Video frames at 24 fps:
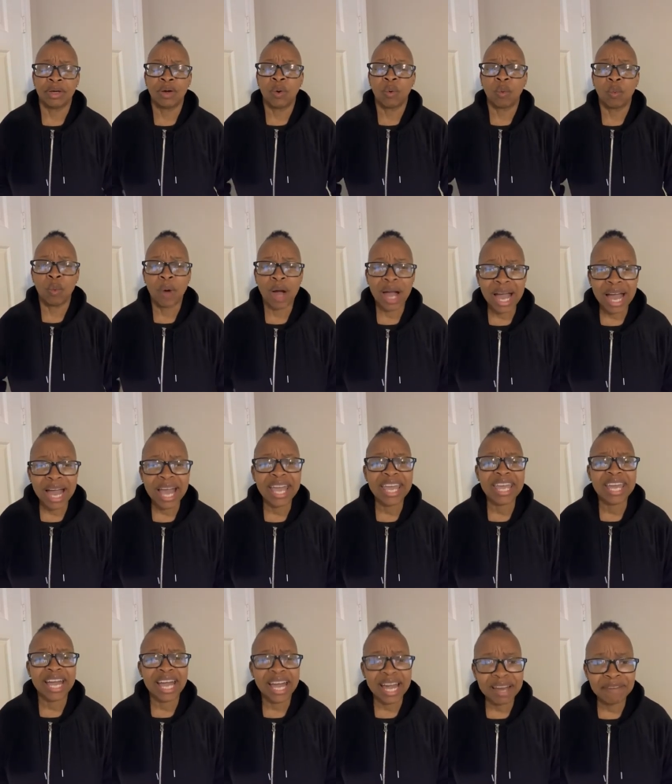why
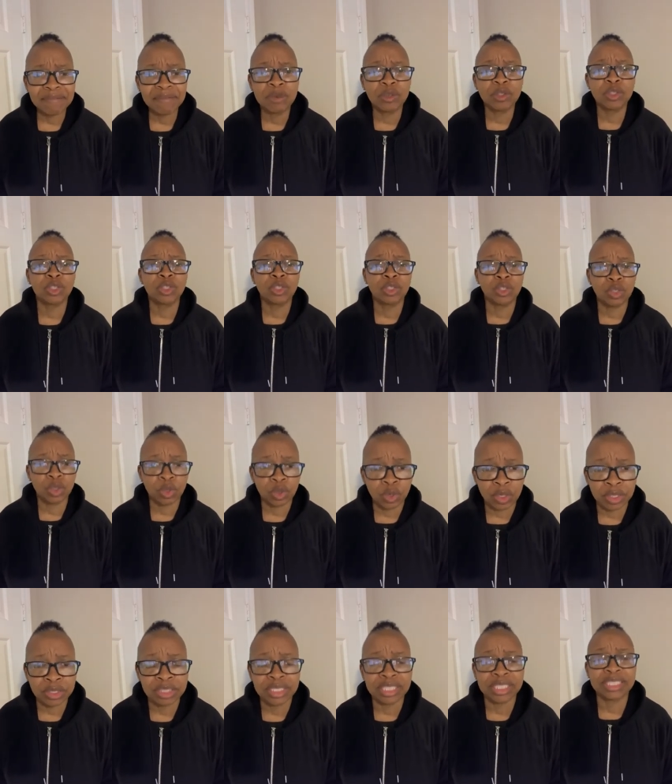have you
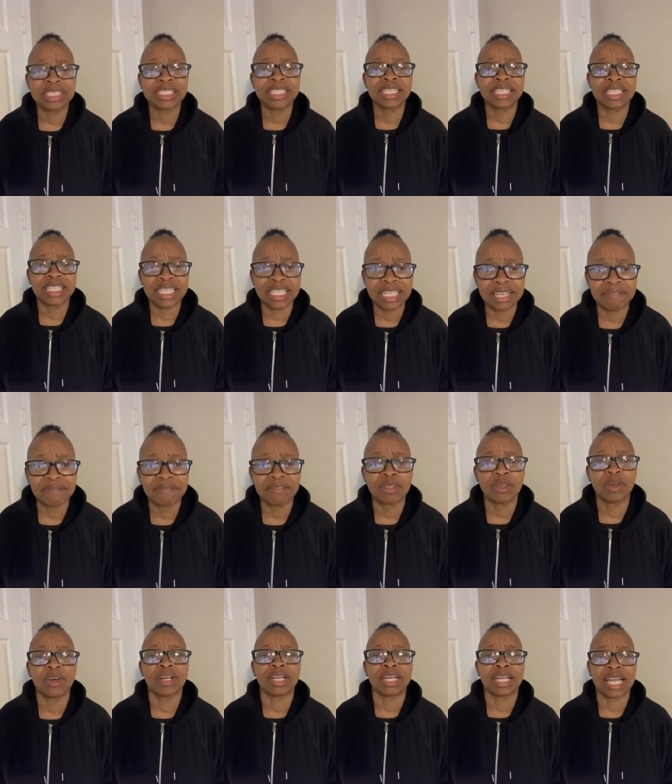chosen to live
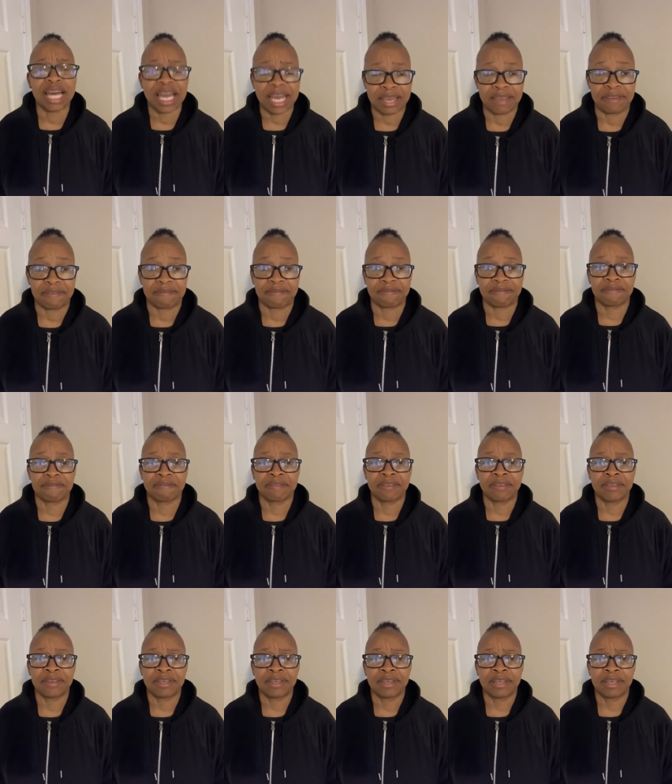your life
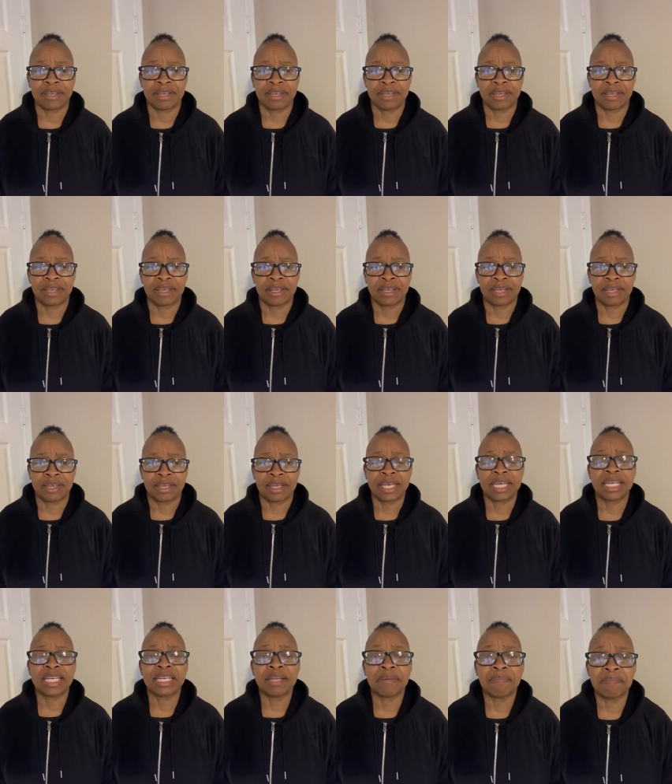
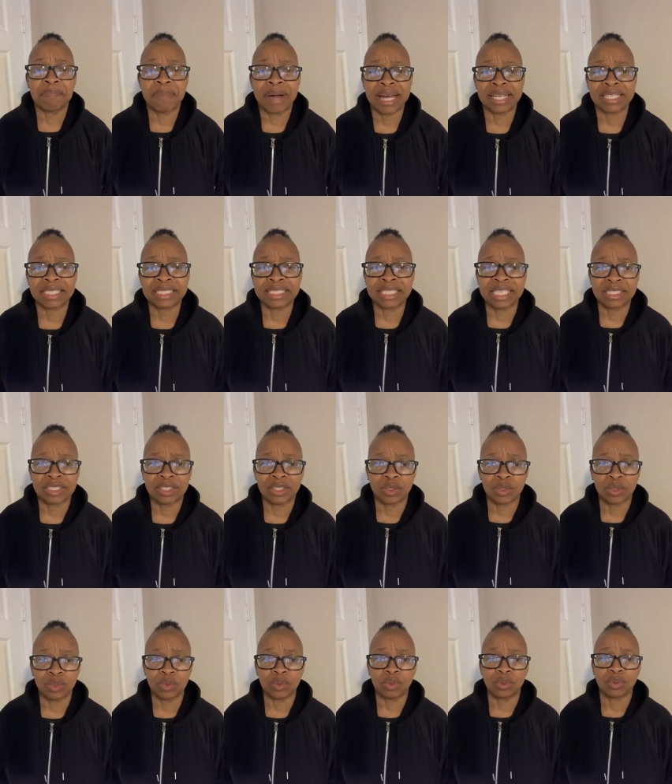in the manner that you
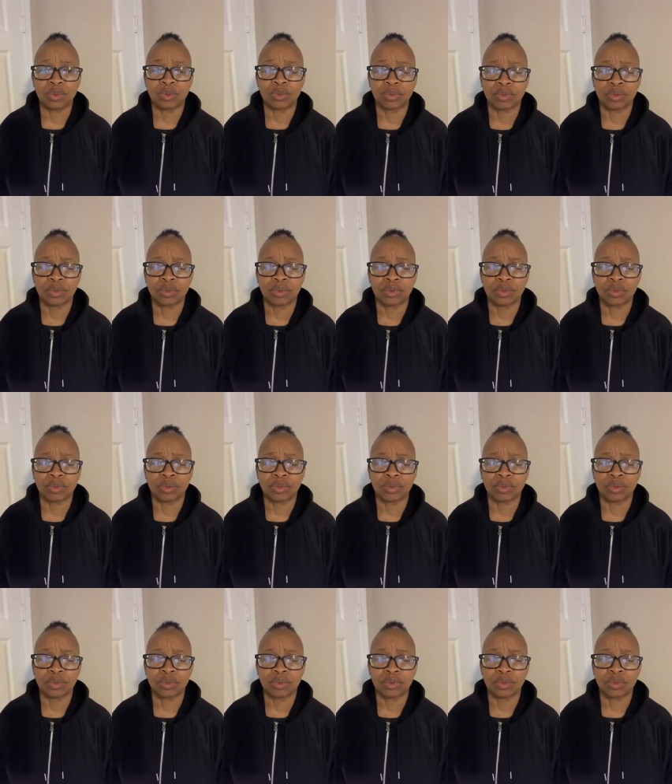do?